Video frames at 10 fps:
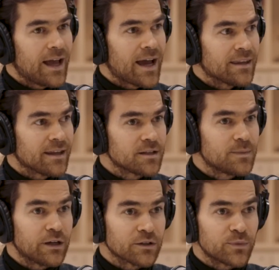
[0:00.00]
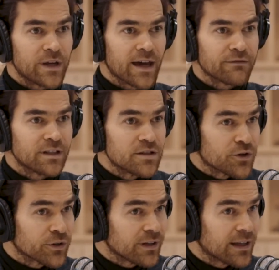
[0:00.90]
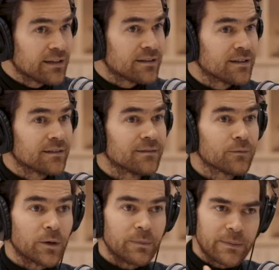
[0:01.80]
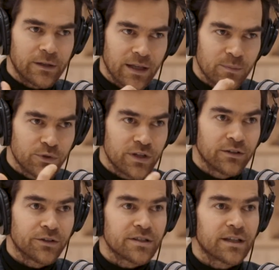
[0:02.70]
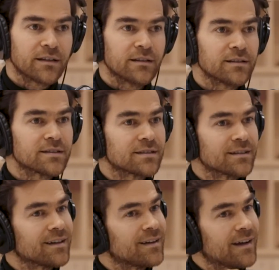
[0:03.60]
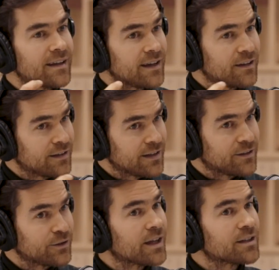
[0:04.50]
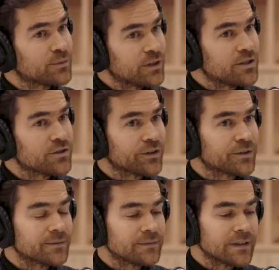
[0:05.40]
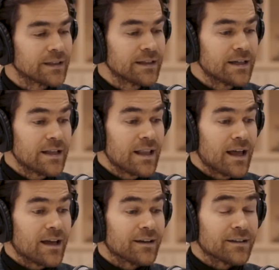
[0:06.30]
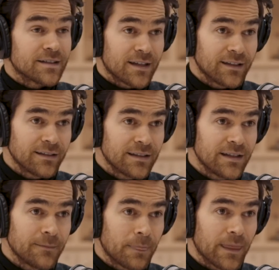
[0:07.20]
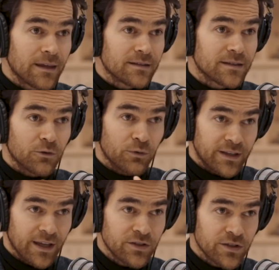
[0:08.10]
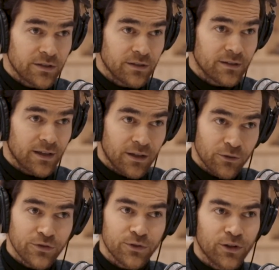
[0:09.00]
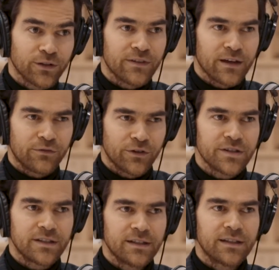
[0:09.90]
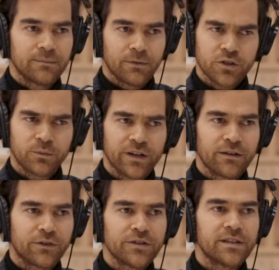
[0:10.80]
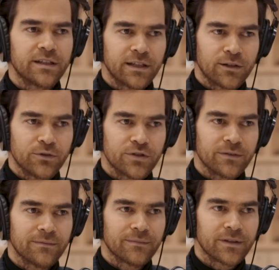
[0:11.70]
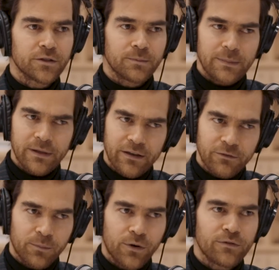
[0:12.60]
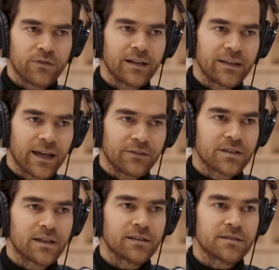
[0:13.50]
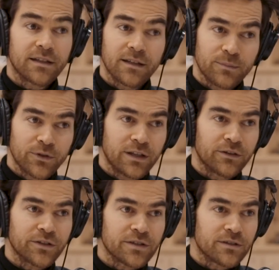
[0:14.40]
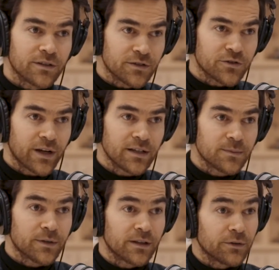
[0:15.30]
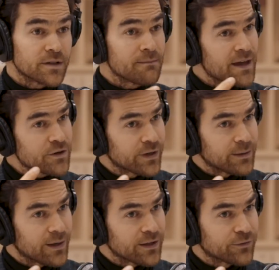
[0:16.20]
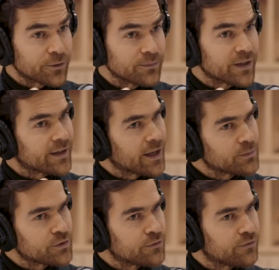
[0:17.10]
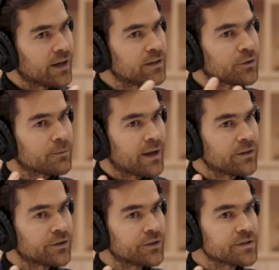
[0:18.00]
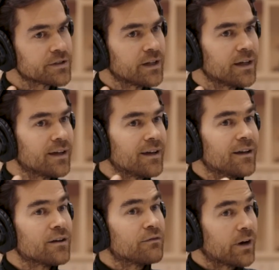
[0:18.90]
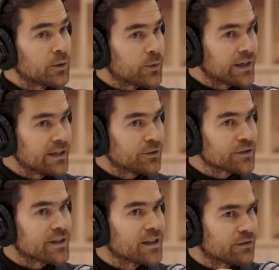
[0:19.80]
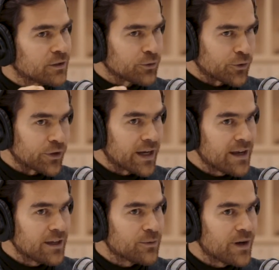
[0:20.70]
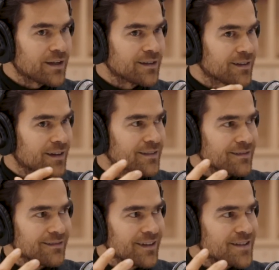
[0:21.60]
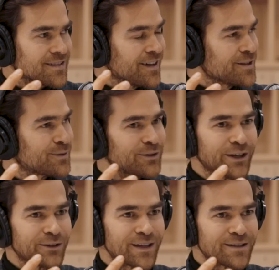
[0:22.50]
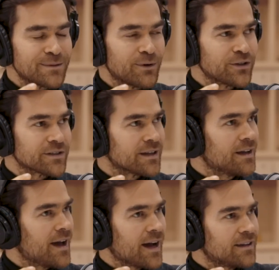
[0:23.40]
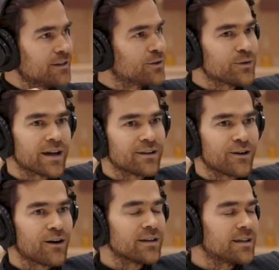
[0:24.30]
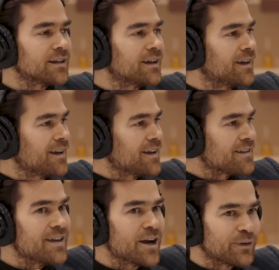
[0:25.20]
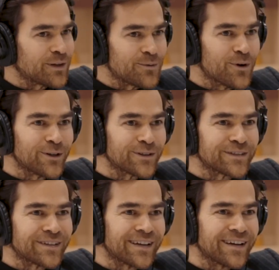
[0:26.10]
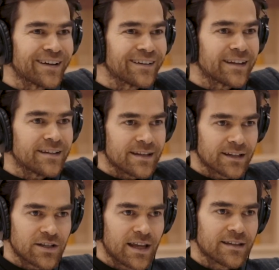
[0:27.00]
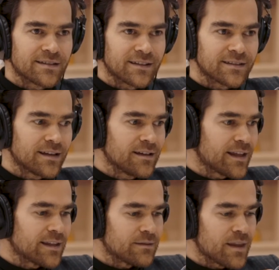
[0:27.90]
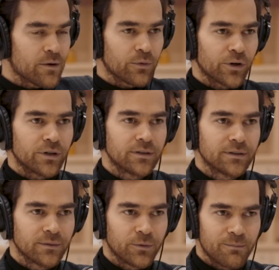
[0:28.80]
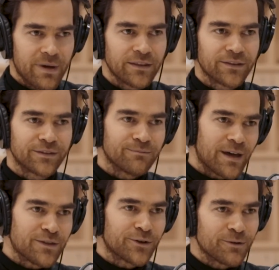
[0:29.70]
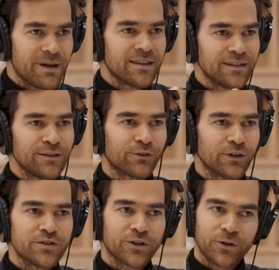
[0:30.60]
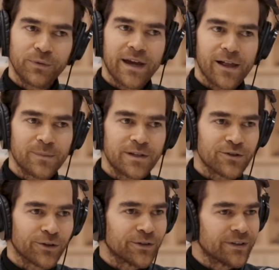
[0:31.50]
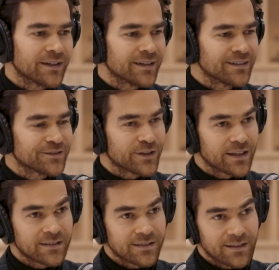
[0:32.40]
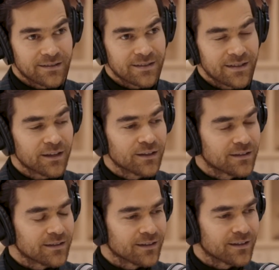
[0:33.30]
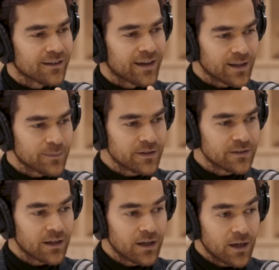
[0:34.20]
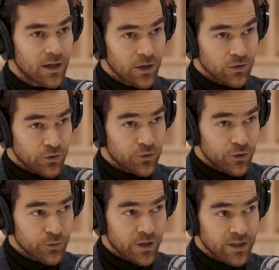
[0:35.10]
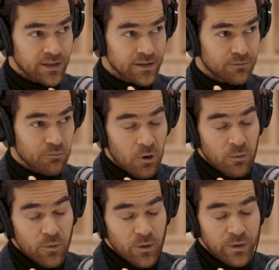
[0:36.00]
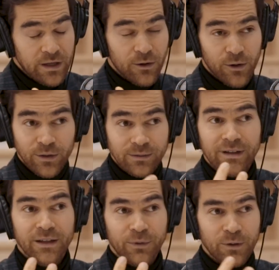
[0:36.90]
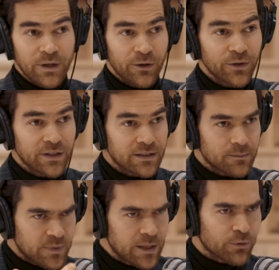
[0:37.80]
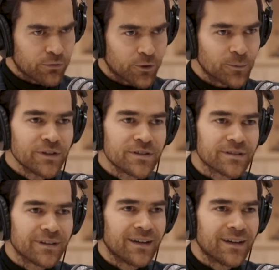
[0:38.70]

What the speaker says: And that is because we have an internal LinkedIn where people can put in their skills and they can connect with each other. Secondly is retention. And also a lot of diversity and much more diversity and inclusion. So people have a profile, they have skills, they can put in their strengths, but there is a mentoring platform that helps you find your mentors very quickly yourself in an organic way. And it's nice when you hear testimonials. I didn't know I had a colleague there in the world that actually has that skill. And now we're mentor-mentee for each other. We help each other. So that's the second element. The third one is what we call and what we heard is peak performance.